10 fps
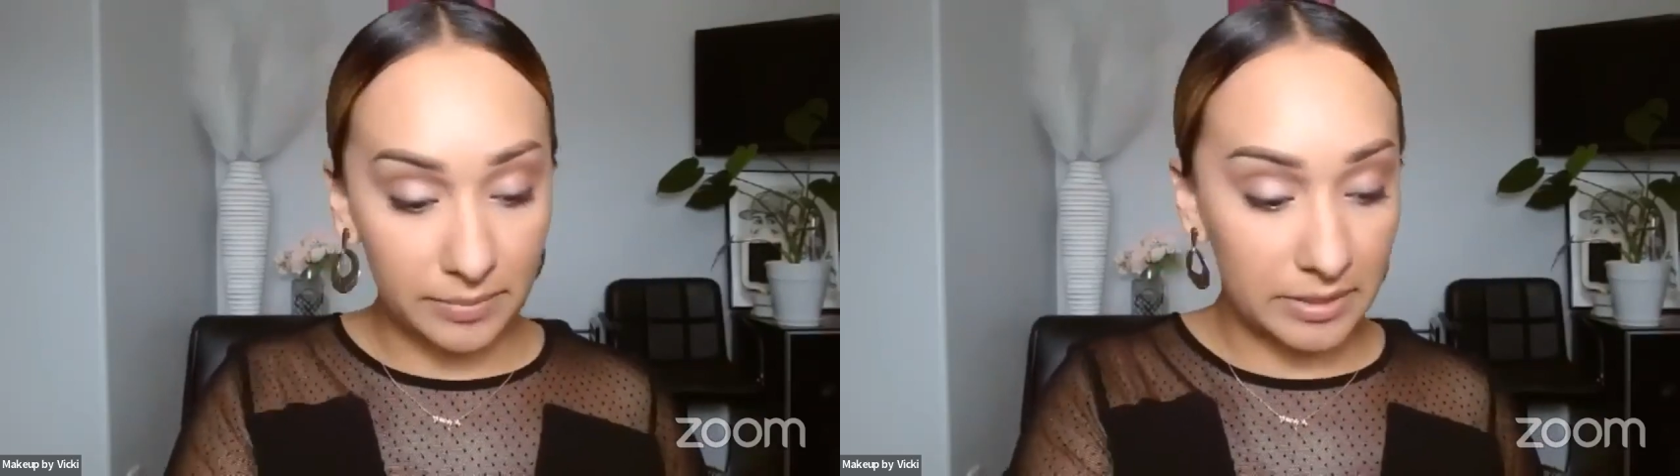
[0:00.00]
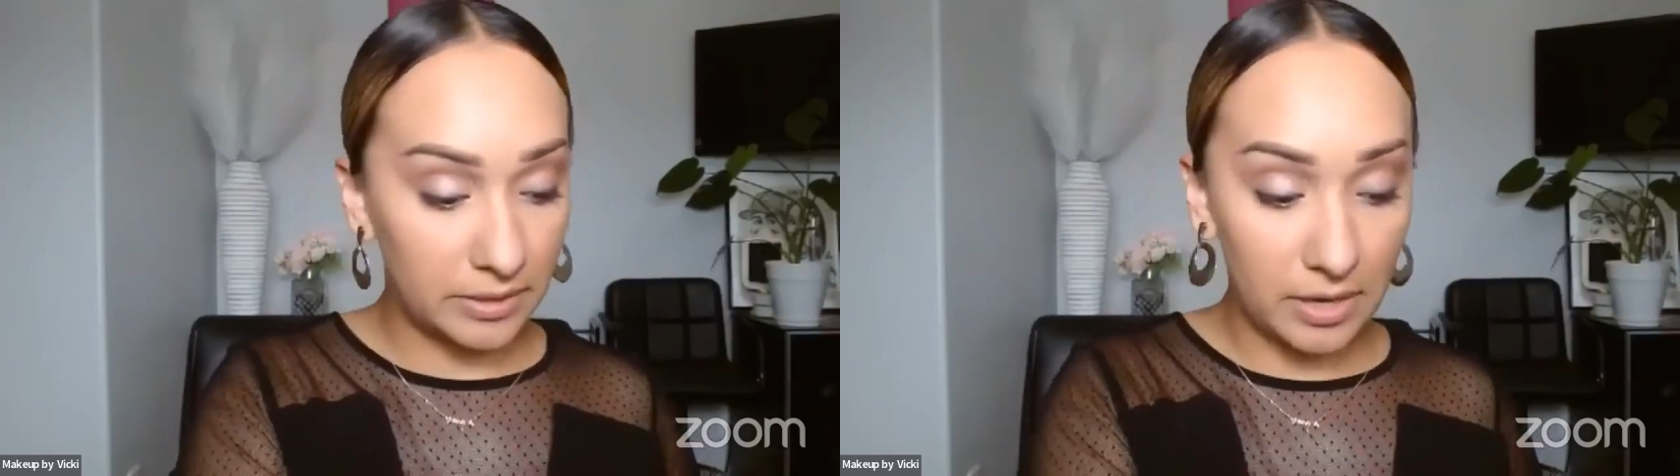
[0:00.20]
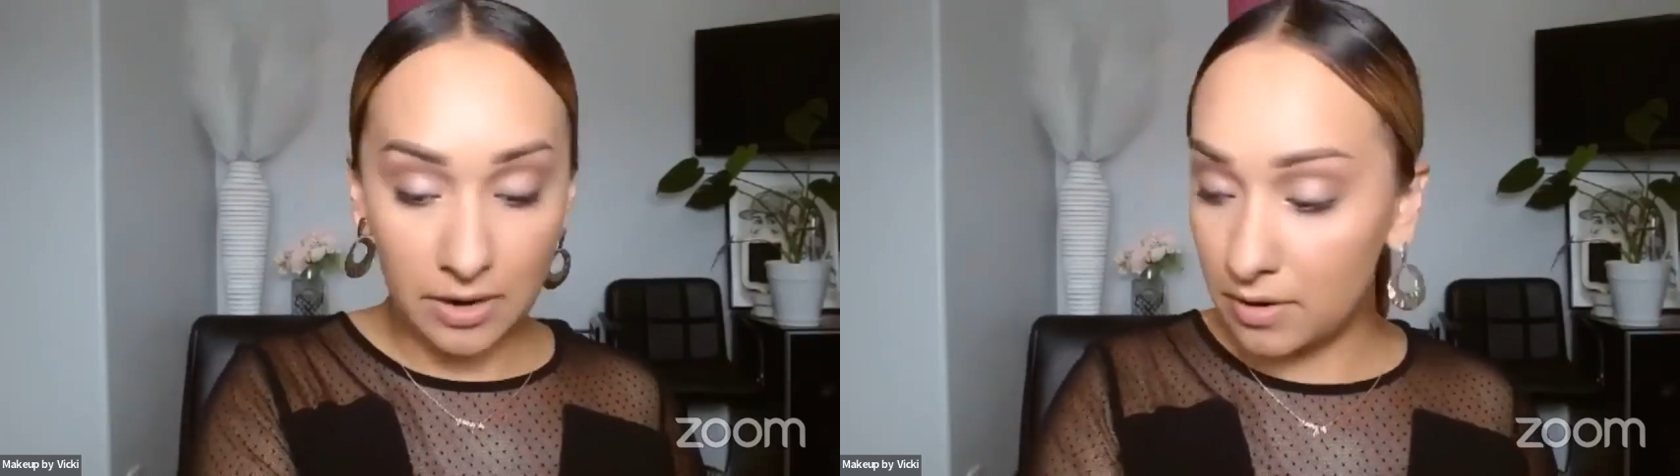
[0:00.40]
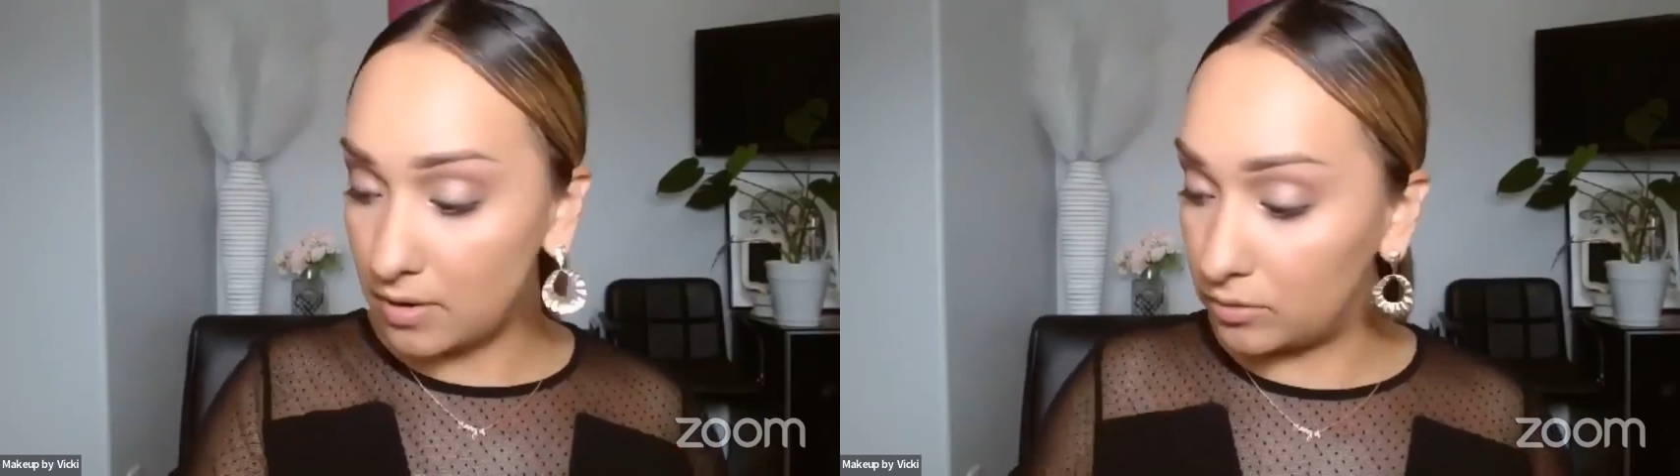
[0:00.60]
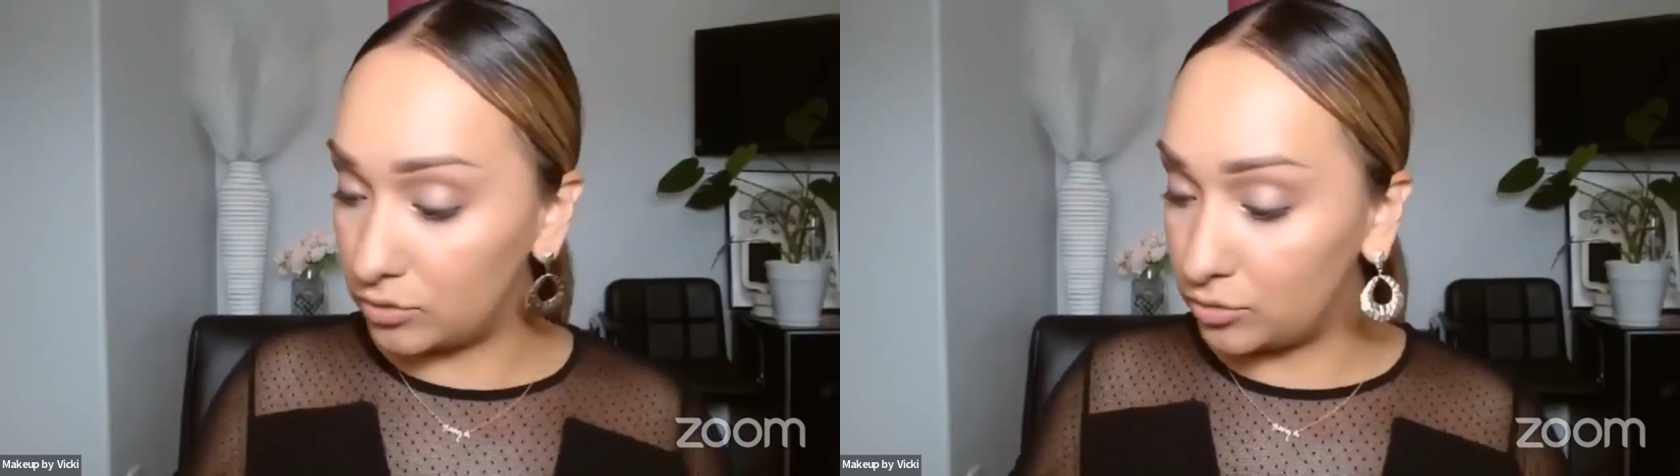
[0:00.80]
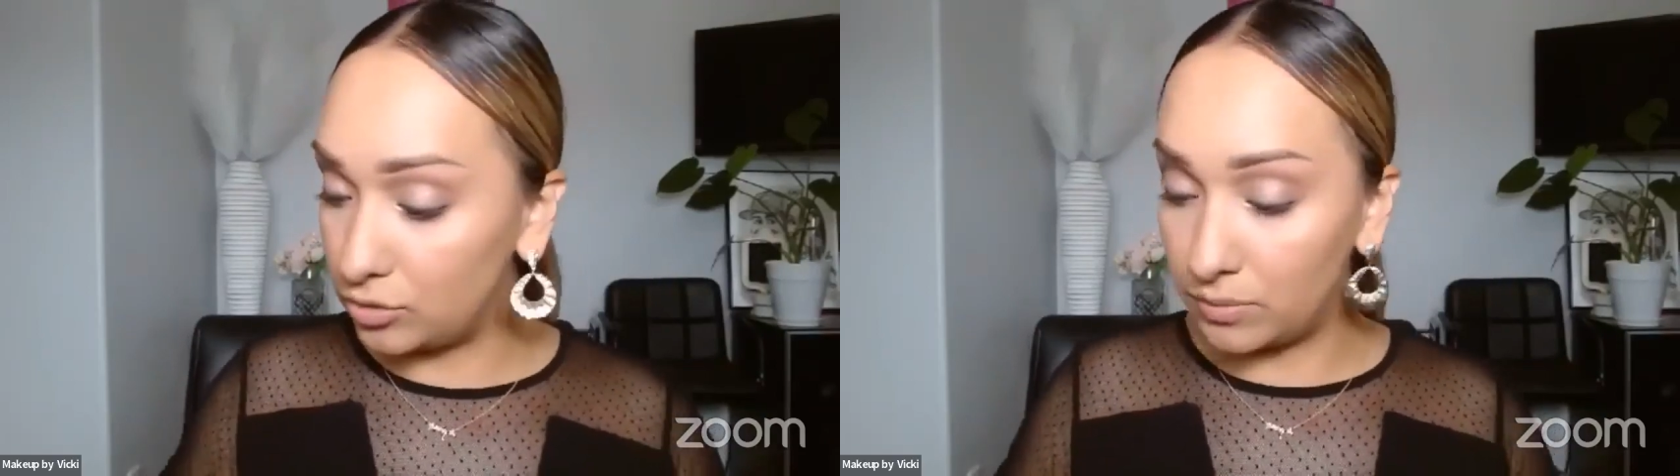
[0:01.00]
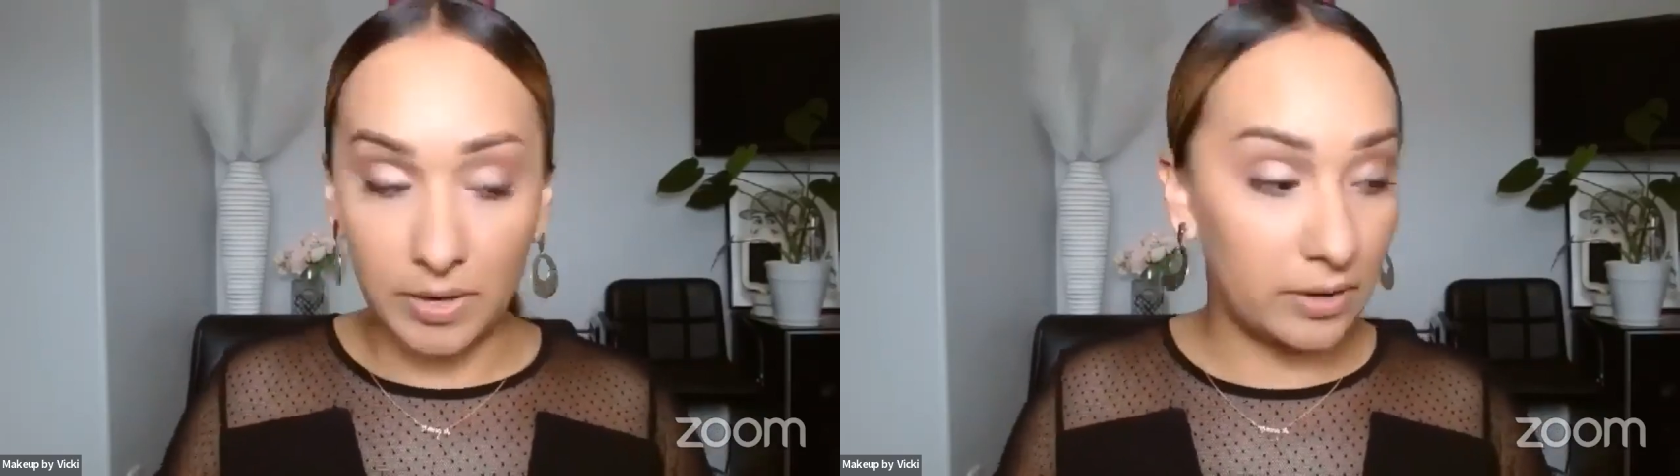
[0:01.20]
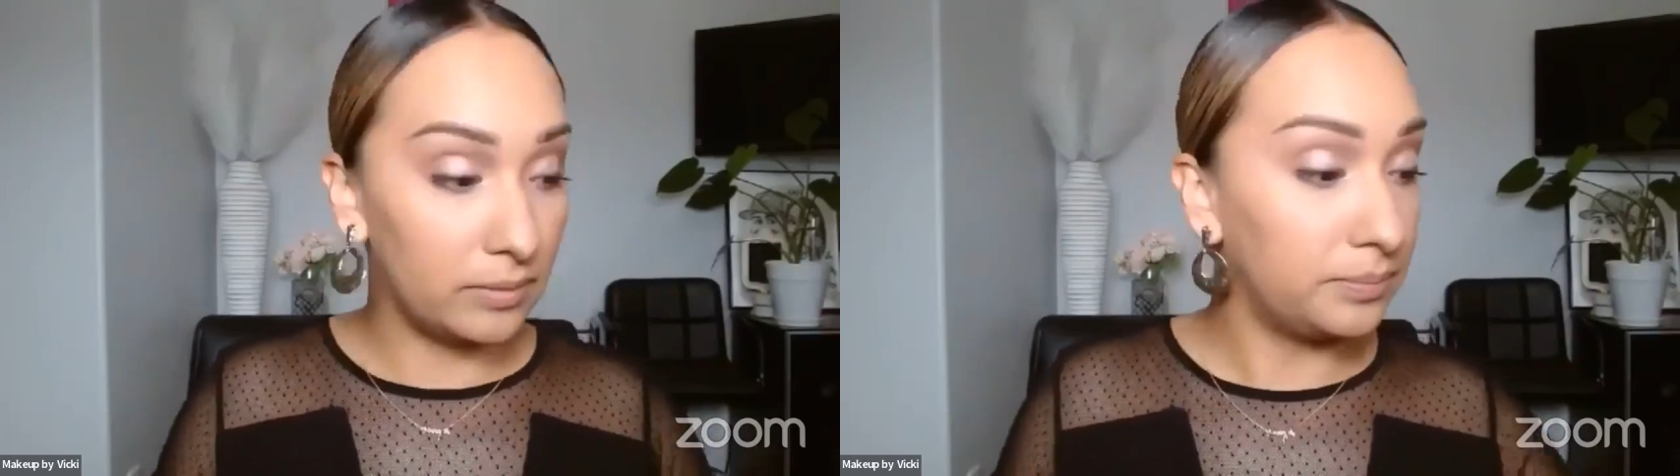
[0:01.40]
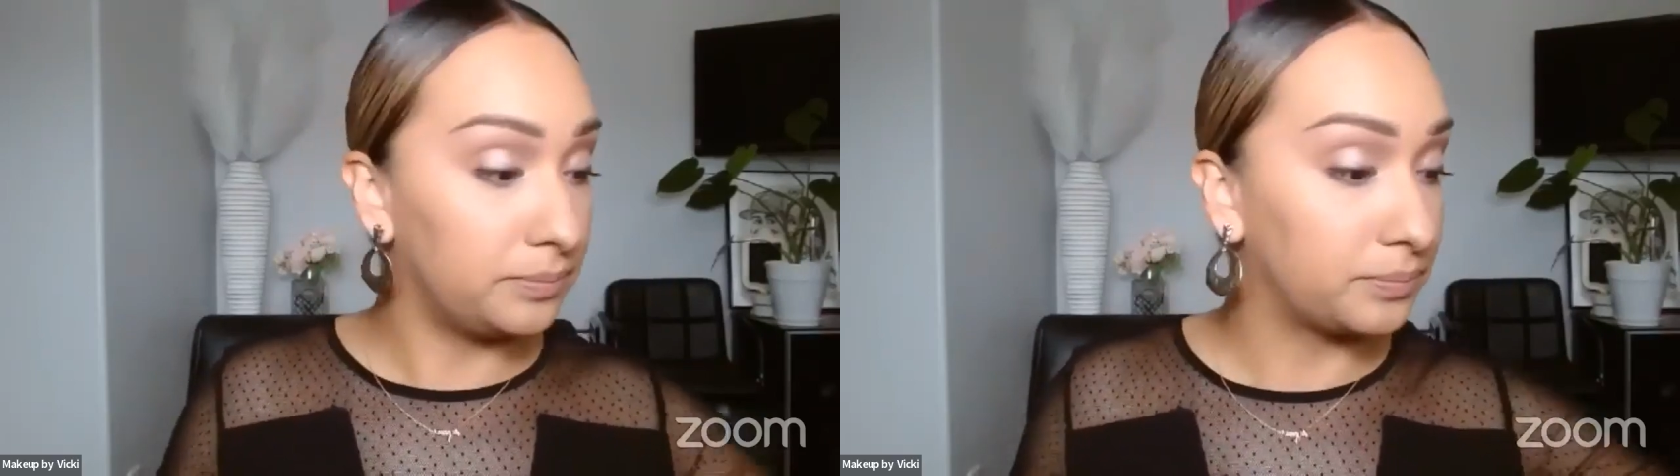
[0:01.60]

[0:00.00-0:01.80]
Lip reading: mascara also to the bottom.